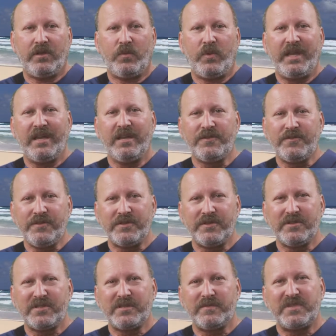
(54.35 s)
We
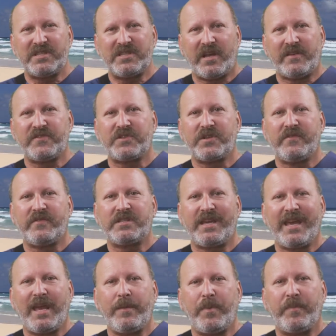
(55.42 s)
introduced some self-service
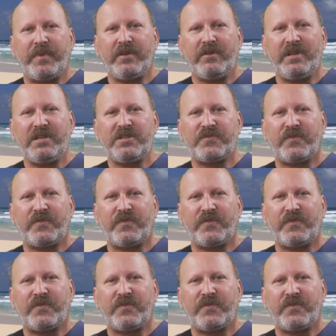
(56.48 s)
capabilities